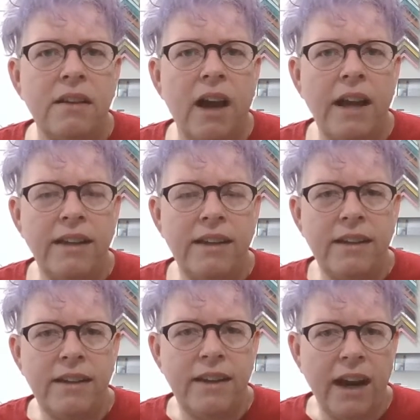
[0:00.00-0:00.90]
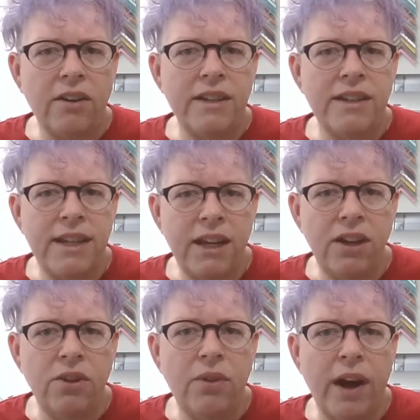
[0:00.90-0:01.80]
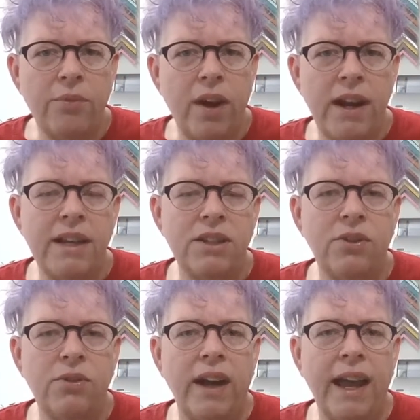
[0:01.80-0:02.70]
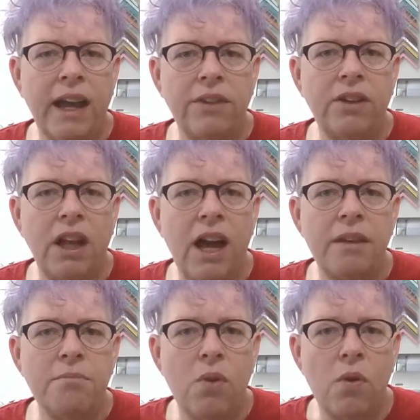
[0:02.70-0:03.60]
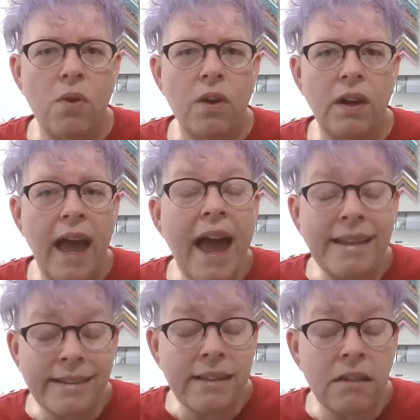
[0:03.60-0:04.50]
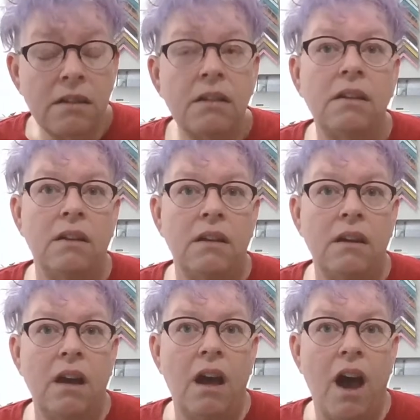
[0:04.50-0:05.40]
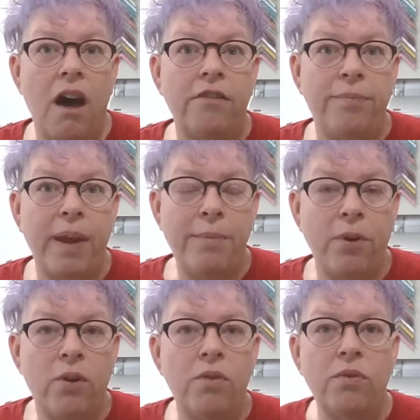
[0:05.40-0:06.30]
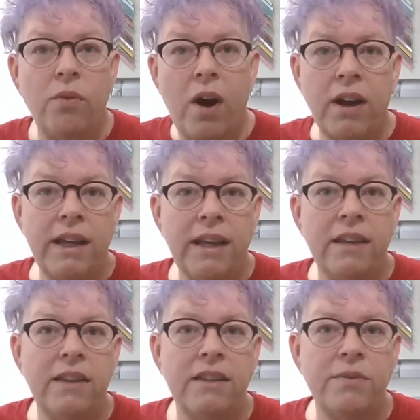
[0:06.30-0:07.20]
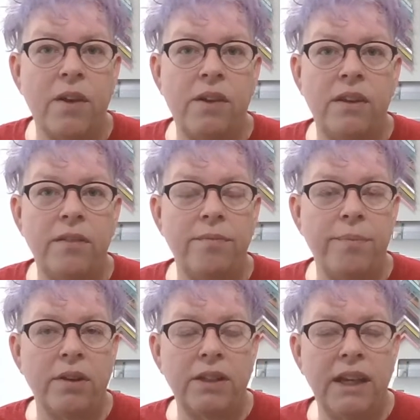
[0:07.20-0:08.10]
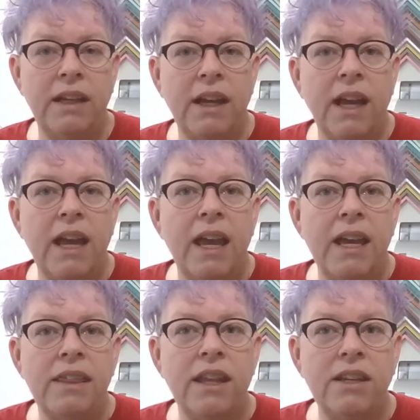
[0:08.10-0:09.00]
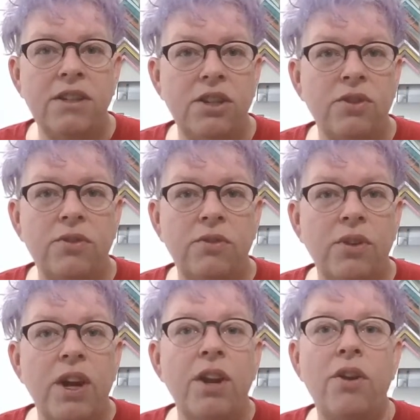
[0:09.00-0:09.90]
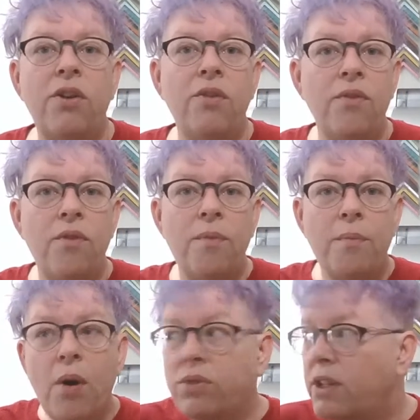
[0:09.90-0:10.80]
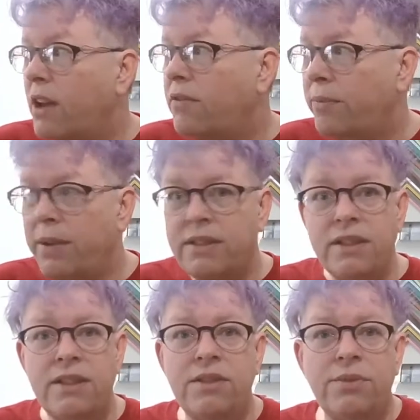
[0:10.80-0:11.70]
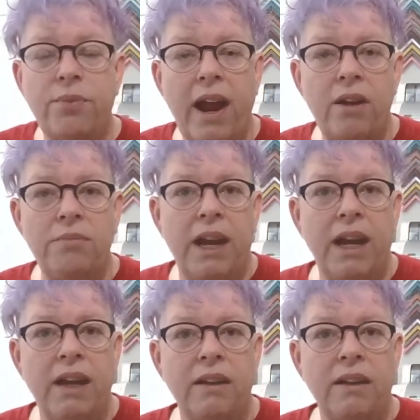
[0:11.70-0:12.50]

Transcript: I guarantee you, I run into a heck of a lot less of people walking into this building than do most of the businesses around me.